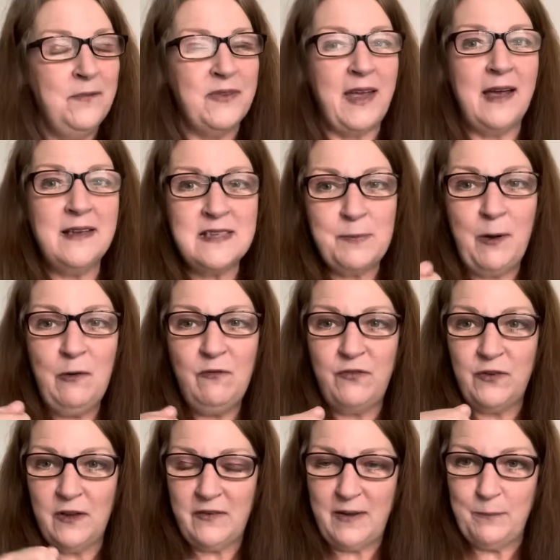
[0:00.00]
get a
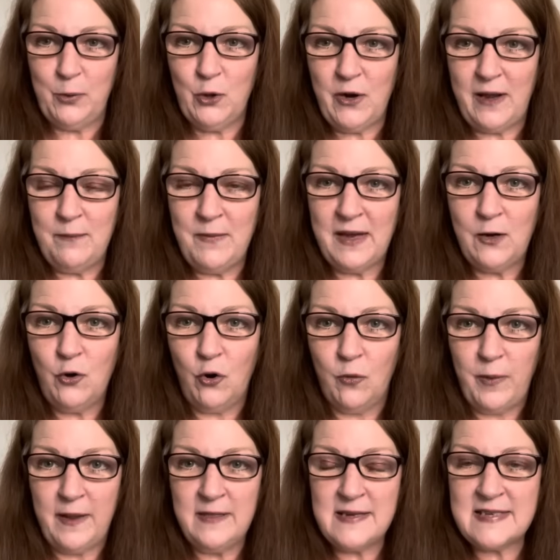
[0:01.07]
spoonful of it, put it in my cup,
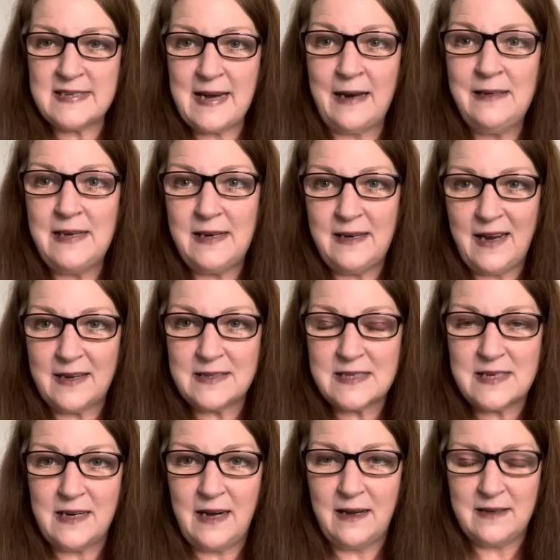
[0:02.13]
and they're standing next
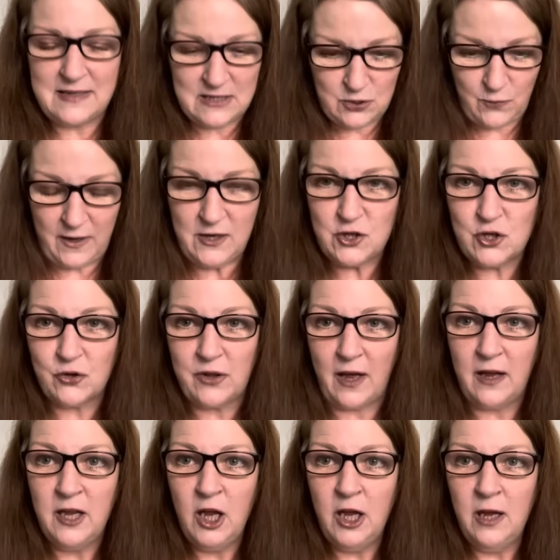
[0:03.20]
to each other.